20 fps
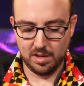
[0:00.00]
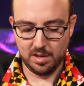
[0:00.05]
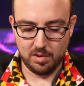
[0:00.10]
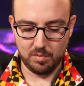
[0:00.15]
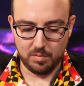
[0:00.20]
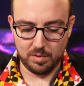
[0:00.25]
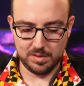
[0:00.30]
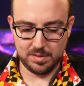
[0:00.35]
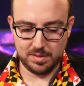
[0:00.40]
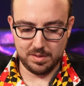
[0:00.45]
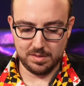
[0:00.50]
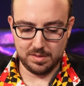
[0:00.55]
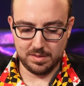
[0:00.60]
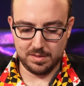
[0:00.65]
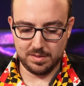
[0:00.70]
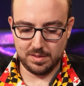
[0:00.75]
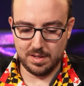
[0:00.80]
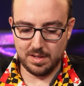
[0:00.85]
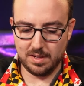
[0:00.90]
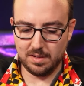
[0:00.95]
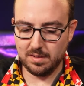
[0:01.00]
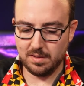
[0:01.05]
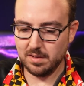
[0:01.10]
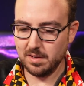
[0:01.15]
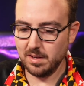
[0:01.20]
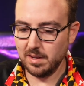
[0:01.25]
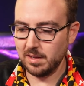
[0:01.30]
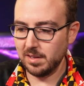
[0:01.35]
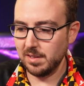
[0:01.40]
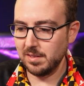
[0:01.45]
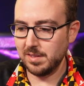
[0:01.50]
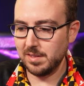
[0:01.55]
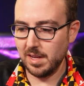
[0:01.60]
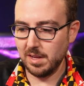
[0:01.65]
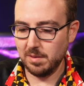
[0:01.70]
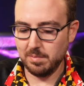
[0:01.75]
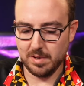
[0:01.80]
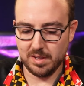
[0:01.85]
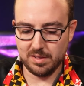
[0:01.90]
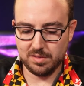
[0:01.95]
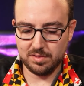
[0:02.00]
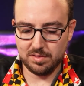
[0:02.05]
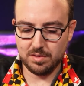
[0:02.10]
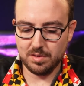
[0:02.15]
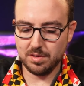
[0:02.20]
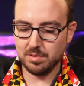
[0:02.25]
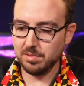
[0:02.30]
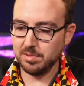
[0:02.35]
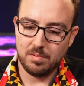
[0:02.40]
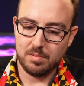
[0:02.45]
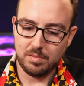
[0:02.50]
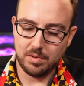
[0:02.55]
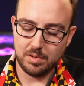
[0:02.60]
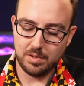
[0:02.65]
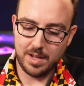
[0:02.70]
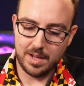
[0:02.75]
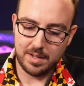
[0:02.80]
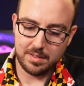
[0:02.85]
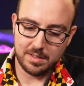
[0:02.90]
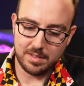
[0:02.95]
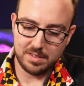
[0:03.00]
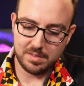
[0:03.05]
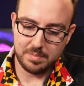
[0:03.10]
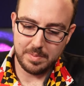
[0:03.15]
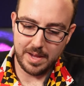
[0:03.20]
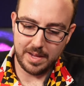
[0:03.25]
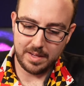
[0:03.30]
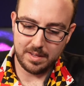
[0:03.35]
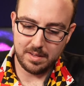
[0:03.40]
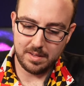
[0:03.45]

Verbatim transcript: once this is in, I'm gonna take my screw. We'll lock this back